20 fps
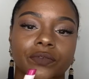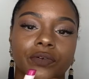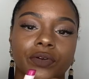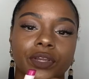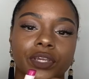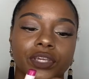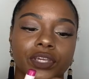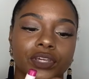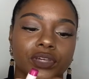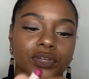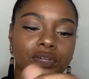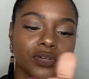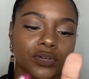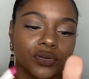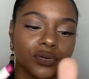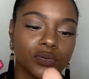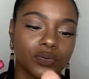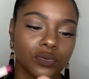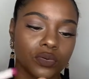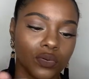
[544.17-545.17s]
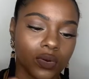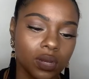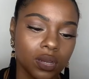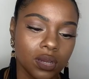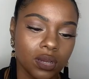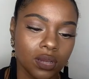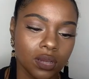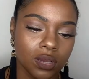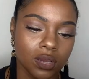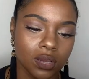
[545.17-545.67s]
for you.
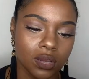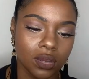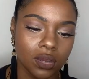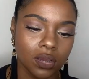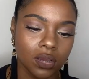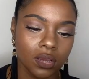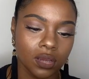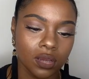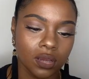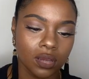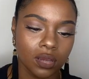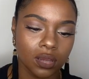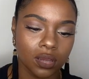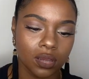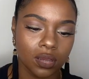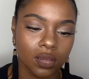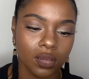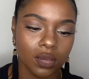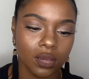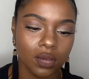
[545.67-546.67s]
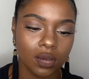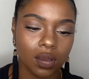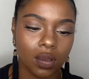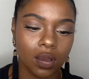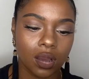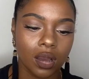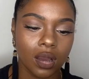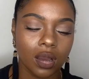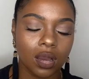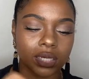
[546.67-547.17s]

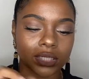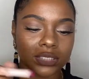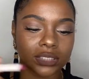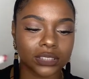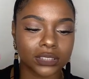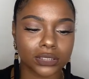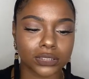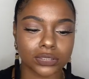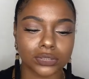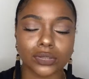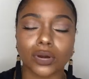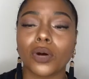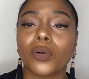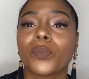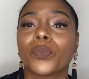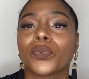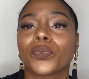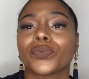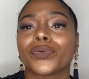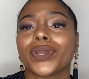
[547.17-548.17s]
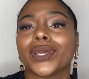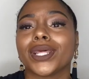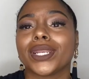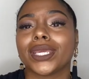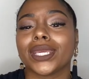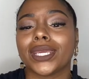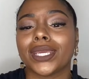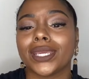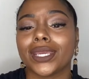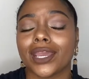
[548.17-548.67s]
Oh, it's so
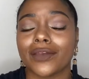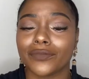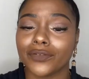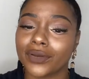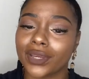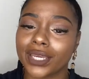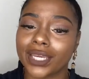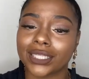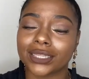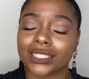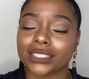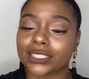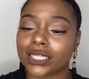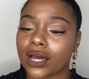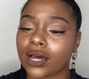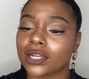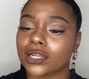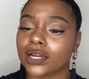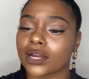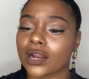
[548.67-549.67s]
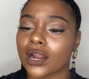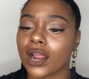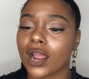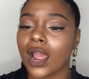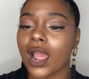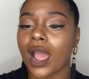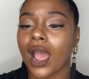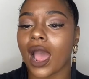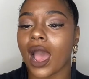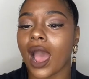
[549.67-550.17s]
pretty. If you can get this color,
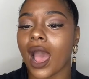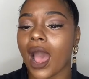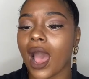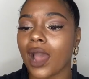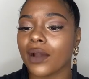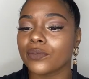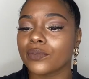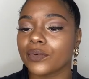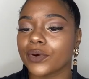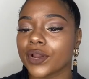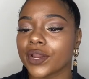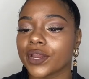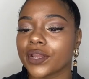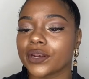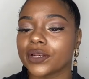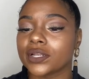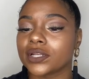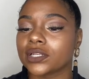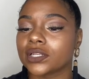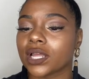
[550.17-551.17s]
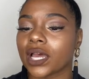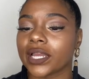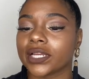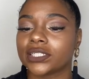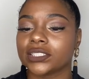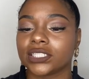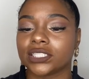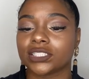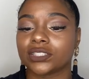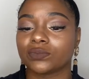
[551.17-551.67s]
I would
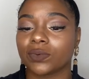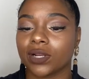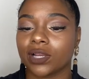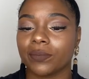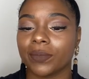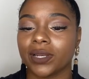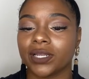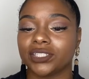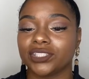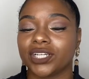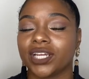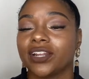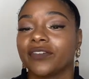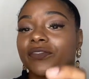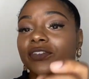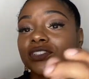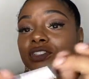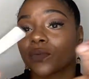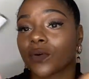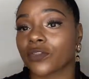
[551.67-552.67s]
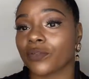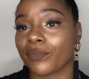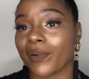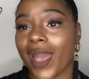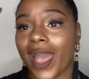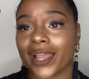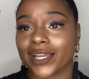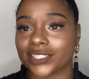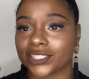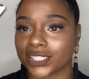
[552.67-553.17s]
like just recommend that you get it. First of all, the
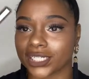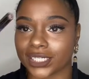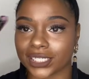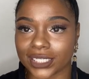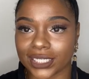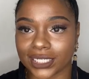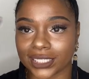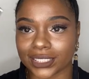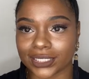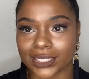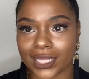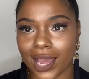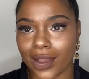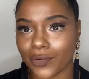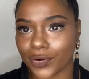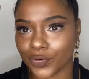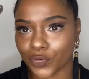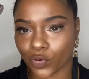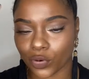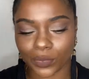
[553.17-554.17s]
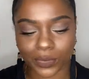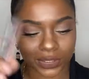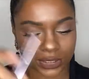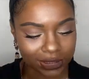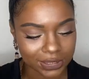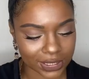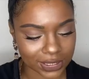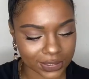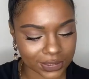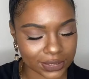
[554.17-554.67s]
packaging is, how adorable
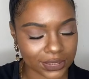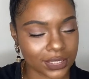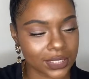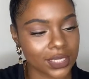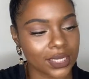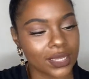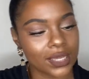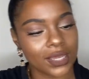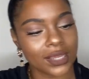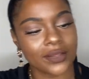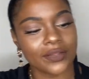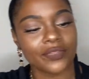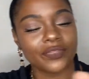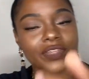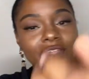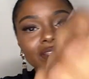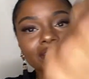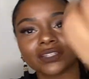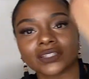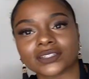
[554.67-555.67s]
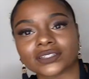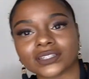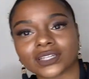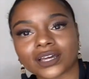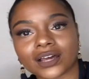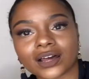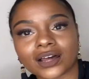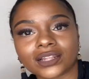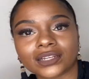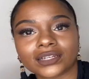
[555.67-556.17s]
is this? This is the
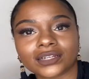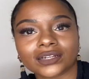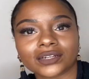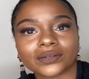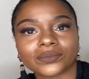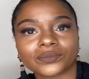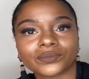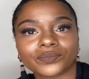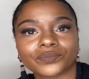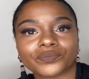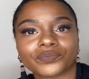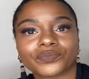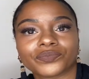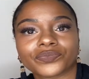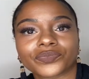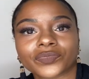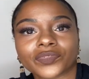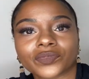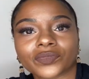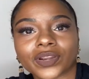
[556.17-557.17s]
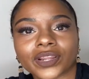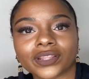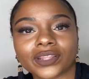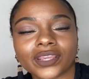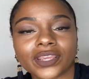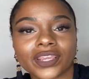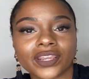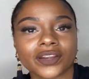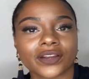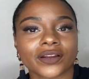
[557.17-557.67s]
color right
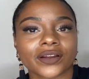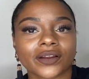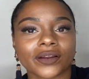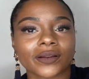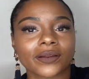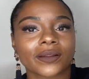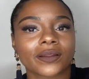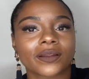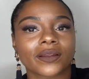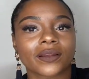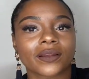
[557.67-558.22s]
here.